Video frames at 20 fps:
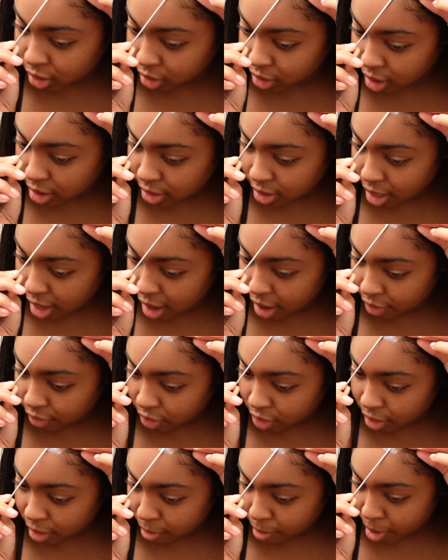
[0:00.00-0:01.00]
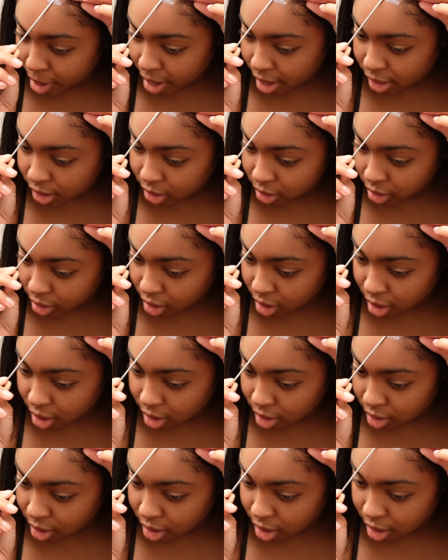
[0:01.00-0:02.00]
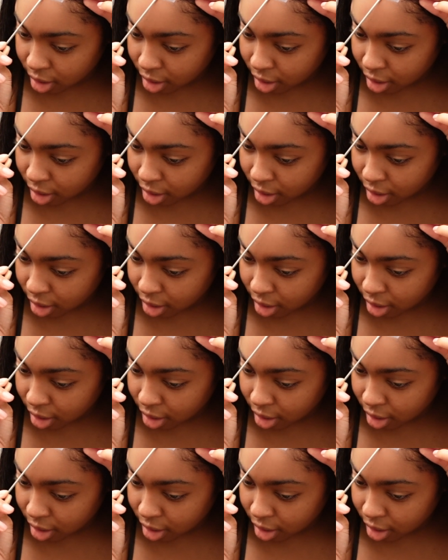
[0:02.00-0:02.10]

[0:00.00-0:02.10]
just doesn't have the capacity to